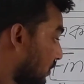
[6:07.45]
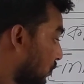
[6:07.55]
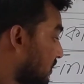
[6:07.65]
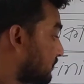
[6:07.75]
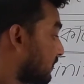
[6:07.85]

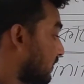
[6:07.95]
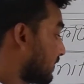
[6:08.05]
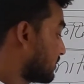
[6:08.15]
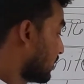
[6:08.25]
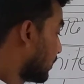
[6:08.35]
we
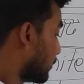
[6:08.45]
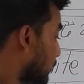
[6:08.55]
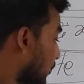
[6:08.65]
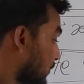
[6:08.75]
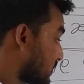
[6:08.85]
find
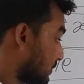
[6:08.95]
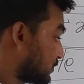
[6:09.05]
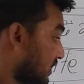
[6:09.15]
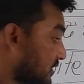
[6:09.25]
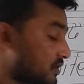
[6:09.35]
no
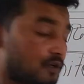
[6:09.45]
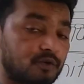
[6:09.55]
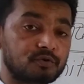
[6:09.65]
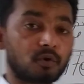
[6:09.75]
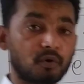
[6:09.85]

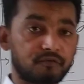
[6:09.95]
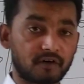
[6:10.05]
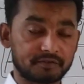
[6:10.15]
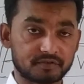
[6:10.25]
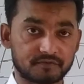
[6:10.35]
subject, no
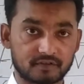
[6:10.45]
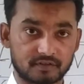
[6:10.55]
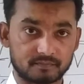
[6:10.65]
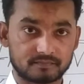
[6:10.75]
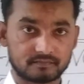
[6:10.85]
finite
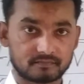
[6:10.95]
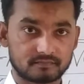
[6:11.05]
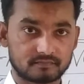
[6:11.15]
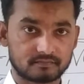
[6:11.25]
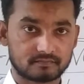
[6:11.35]
verb.
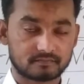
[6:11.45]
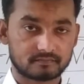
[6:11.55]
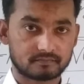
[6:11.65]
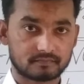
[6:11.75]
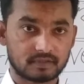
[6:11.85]

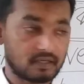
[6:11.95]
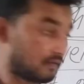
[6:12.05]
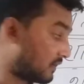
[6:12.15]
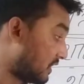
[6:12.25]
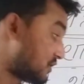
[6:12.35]

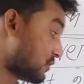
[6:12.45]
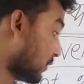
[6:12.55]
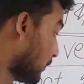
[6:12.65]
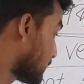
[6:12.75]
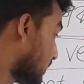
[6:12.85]
There is
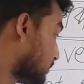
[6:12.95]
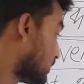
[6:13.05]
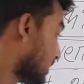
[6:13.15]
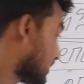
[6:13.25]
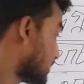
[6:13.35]
no
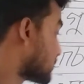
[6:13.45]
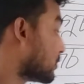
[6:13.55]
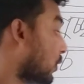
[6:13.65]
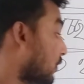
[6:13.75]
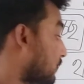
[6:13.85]
subject and
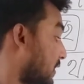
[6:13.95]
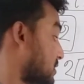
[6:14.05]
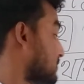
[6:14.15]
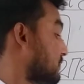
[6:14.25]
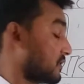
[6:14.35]
no
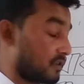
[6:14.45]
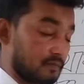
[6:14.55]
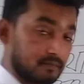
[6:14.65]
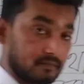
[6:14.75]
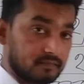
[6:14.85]
finite
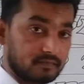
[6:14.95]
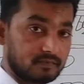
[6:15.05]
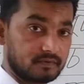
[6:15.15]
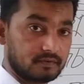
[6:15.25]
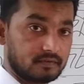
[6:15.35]
verb.
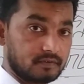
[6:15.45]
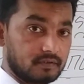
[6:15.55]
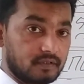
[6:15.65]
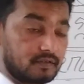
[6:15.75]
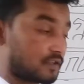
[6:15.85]

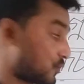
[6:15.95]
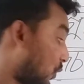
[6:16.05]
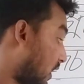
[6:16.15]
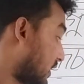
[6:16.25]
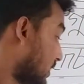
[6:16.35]
And that's
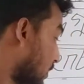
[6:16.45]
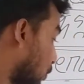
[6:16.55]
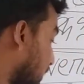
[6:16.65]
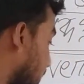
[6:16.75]
why we